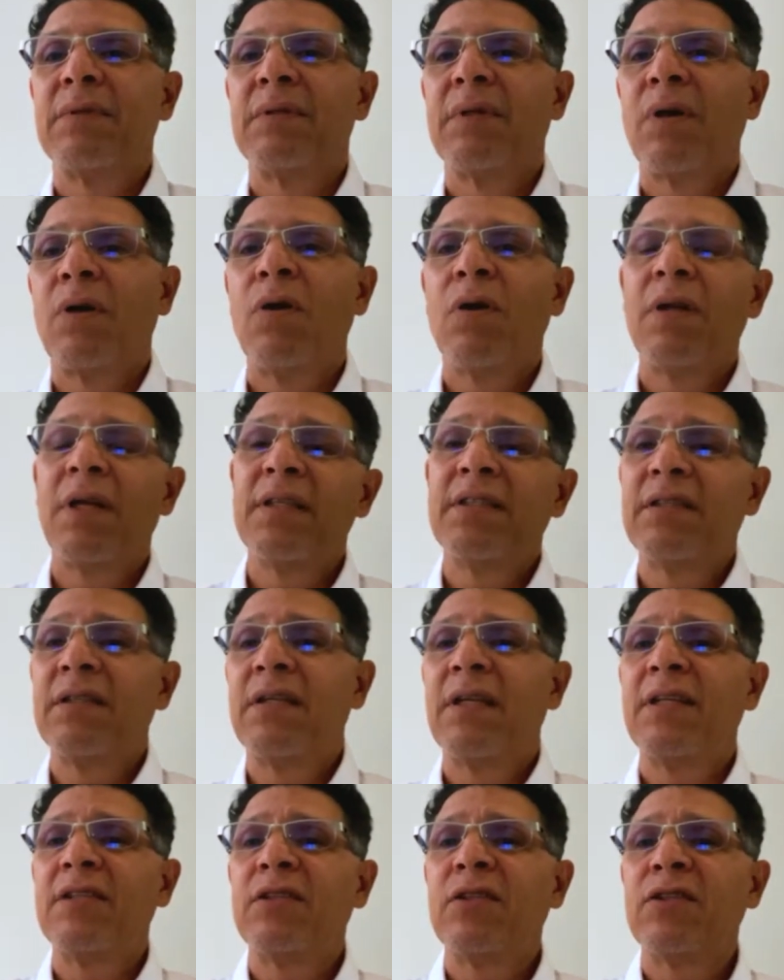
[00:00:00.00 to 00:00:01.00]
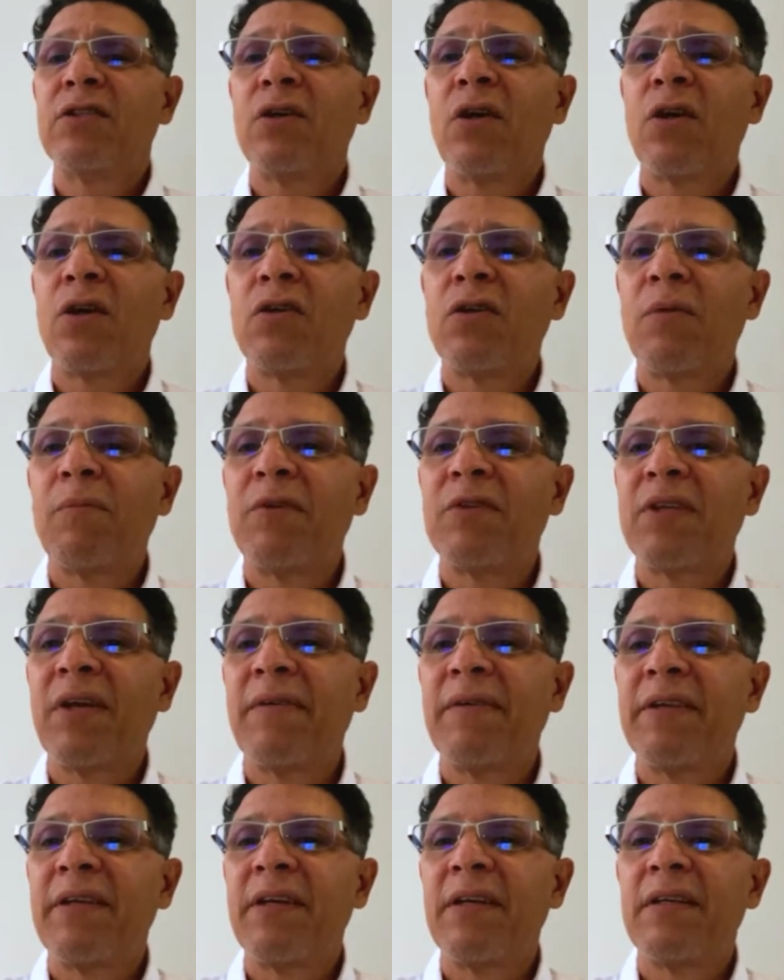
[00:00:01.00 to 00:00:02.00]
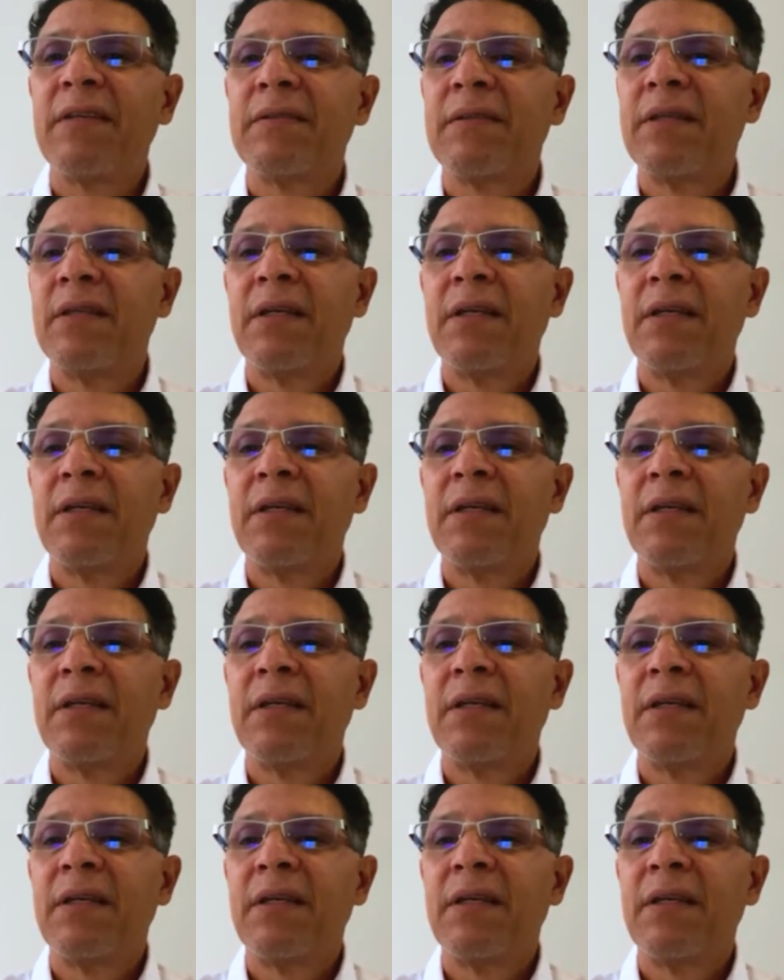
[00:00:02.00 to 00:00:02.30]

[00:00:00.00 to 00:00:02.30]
Let's just go to number 7 here.